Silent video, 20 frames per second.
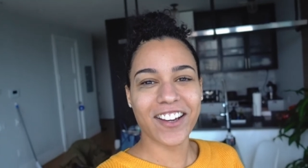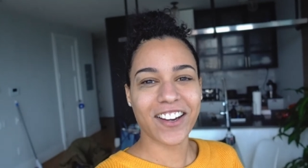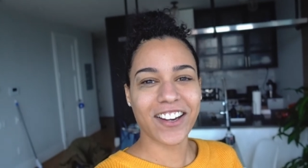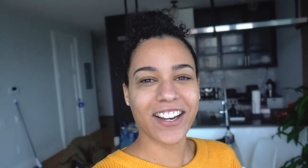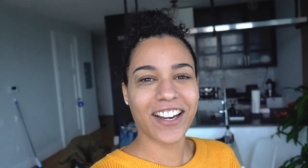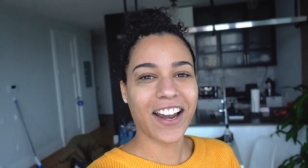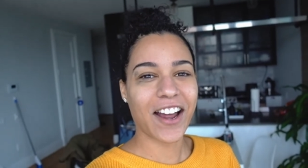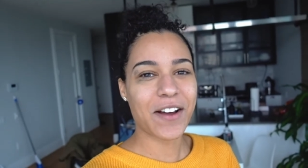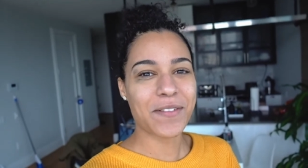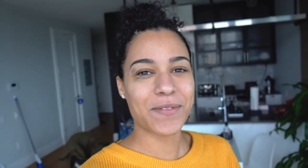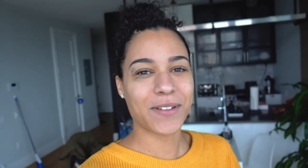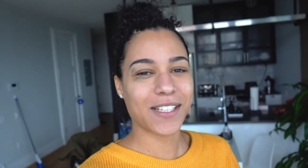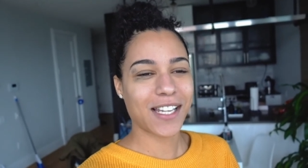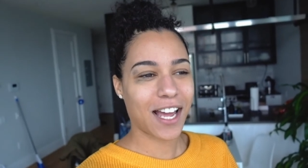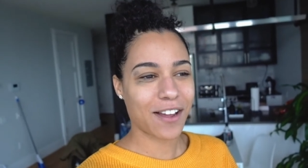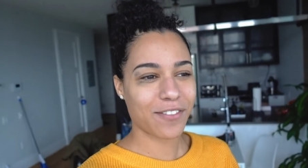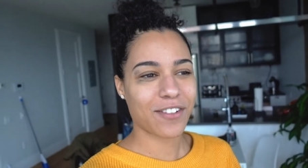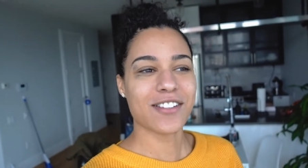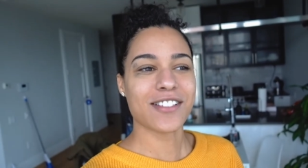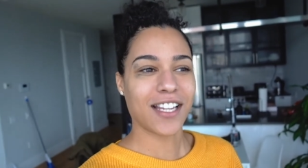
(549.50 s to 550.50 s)
couldn't help but
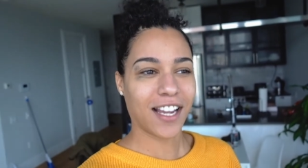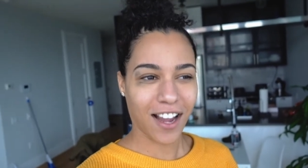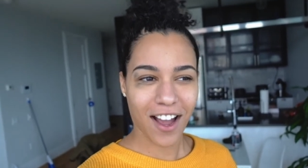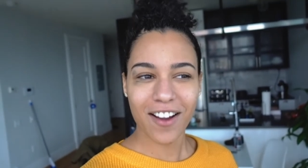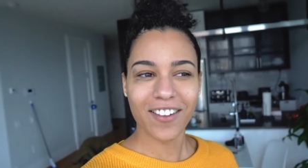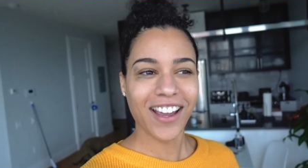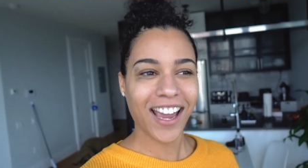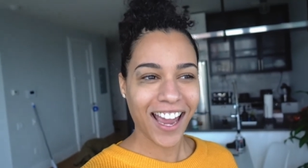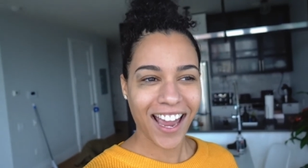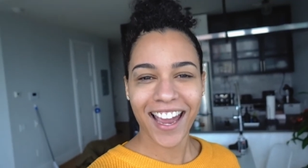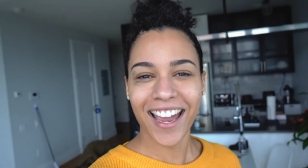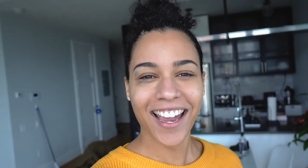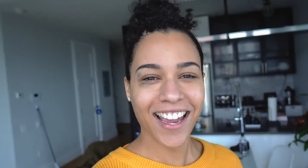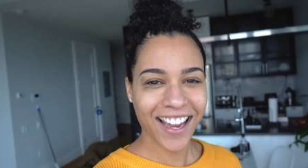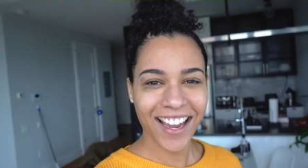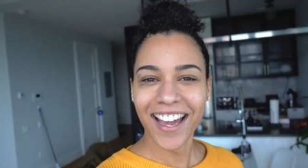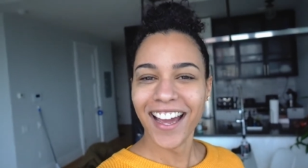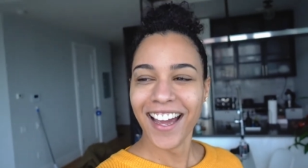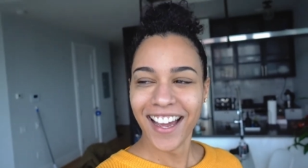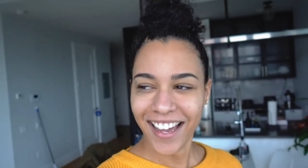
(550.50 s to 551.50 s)
laugh. I was like, okay.
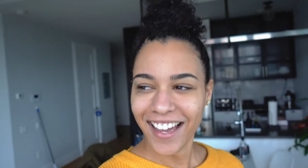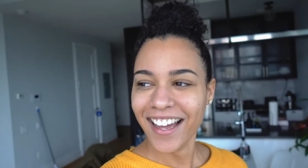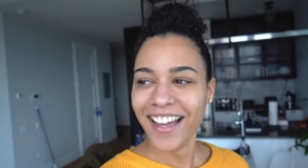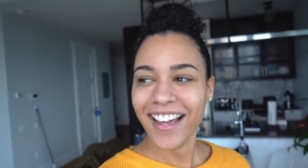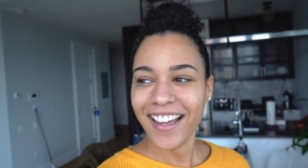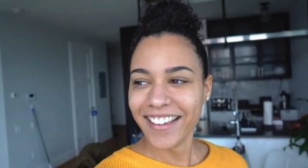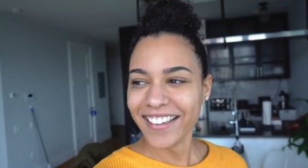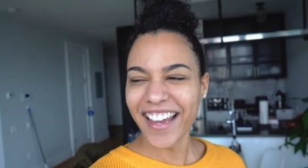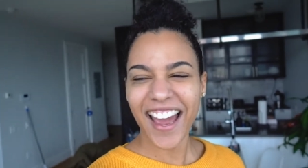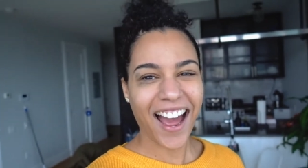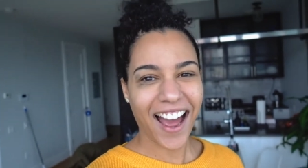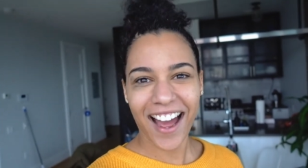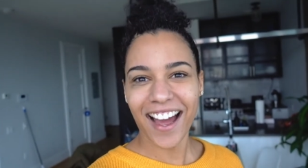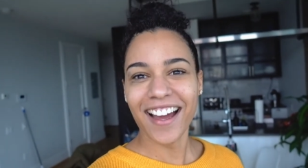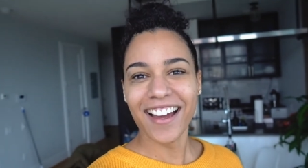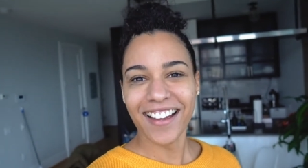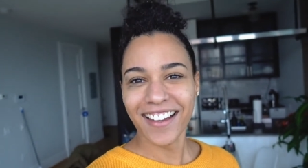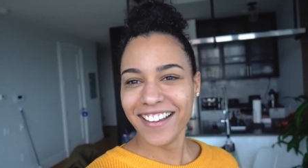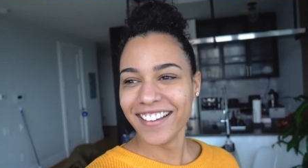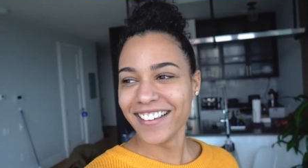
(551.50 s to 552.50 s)
Yeah,
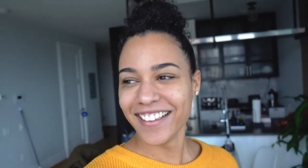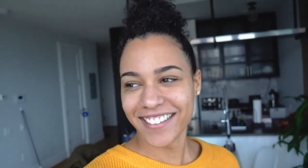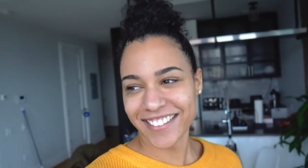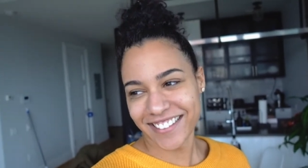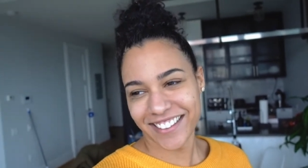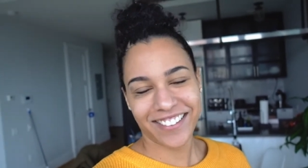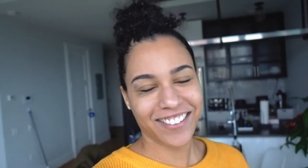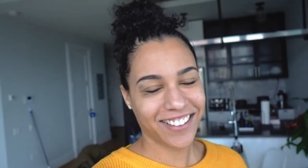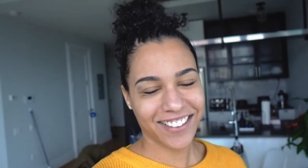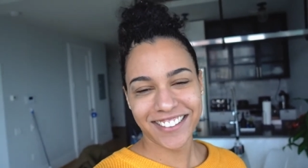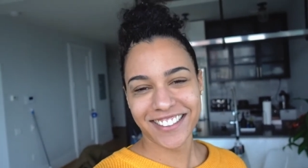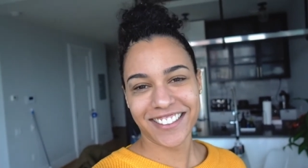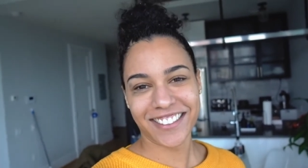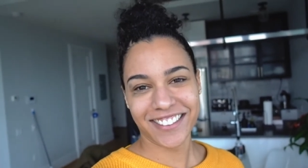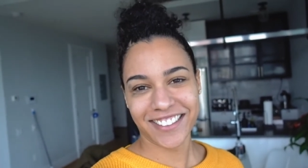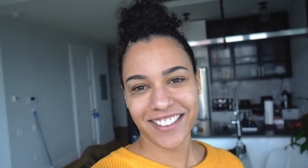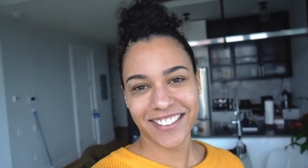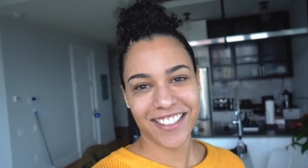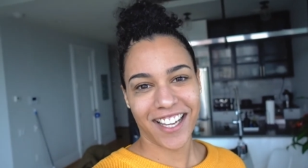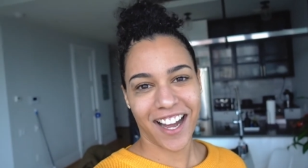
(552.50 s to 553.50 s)
that's good,
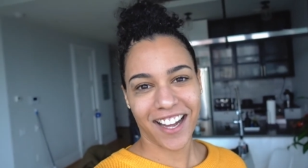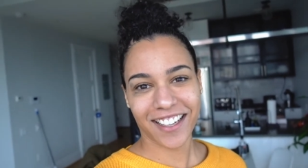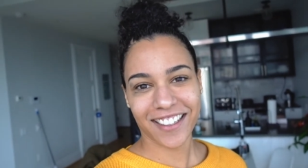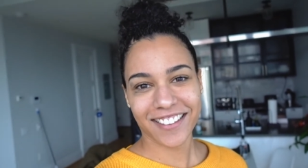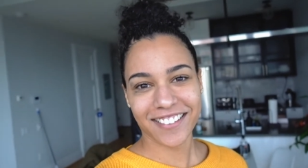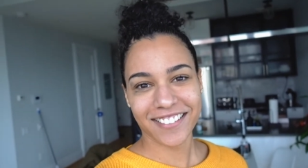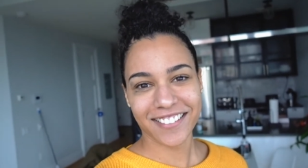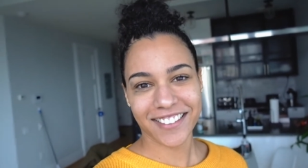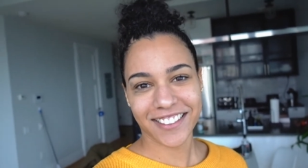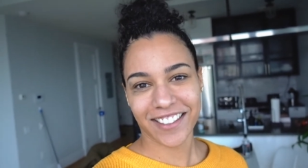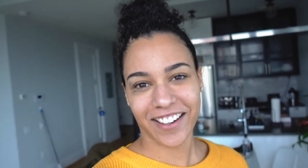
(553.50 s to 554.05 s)
good talk. It was